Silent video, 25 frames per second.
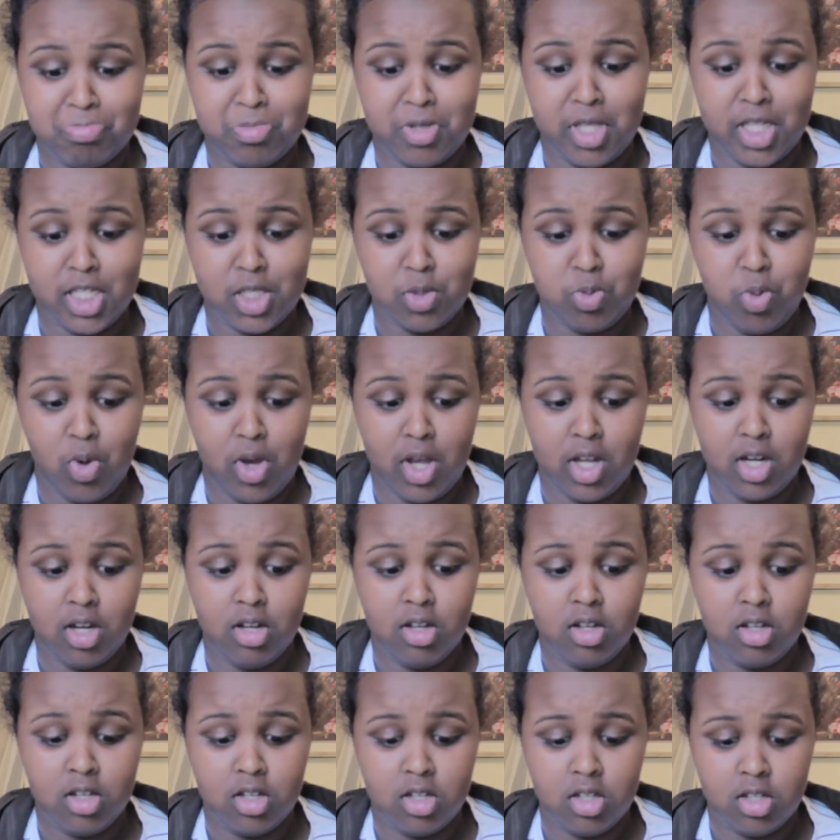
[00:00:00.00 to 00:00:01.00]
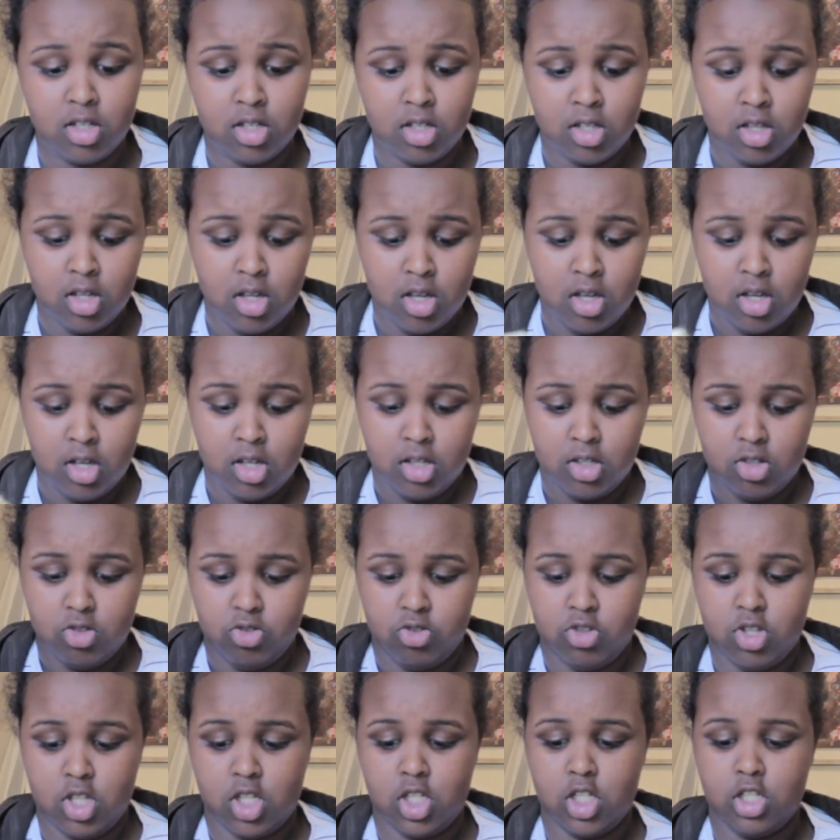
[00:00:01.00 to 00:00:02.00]
This one.
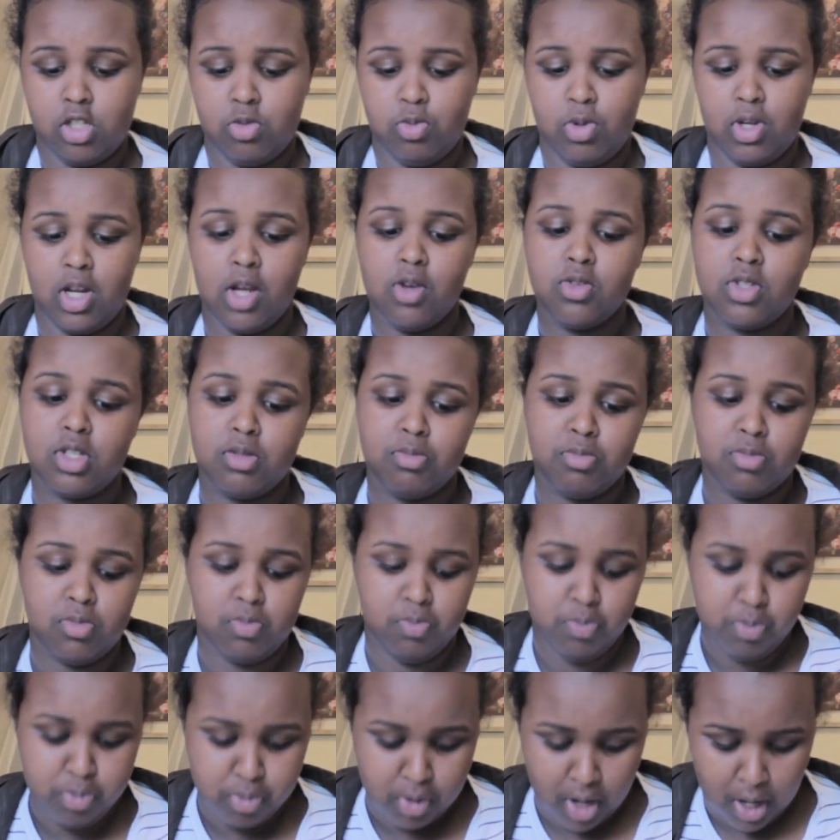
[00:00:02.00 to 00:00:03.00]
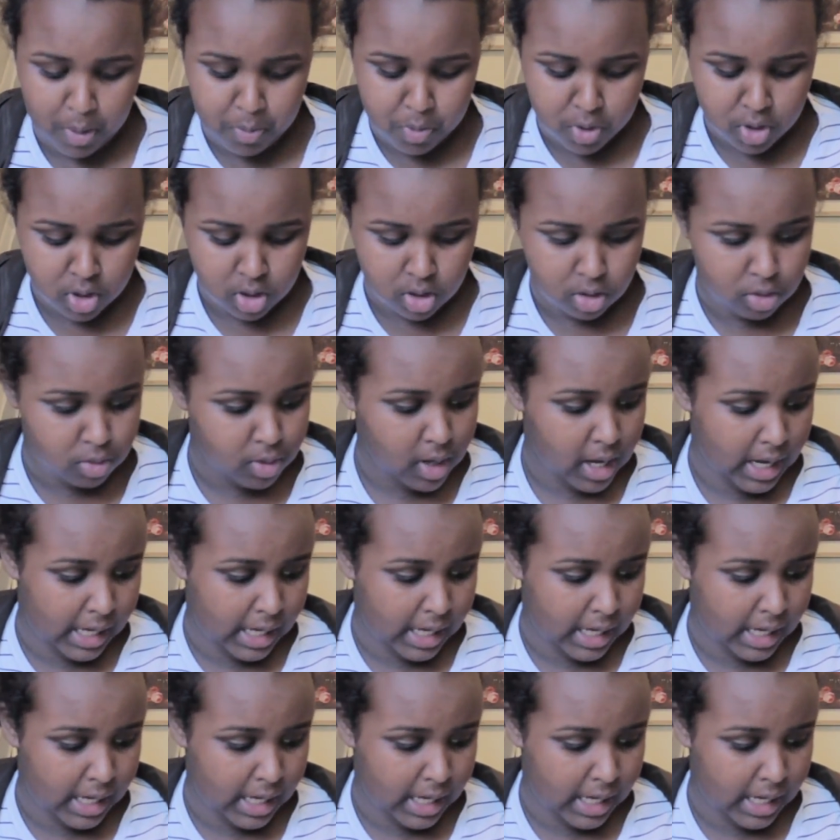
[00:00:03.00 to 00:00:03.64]
This is when I was in primary school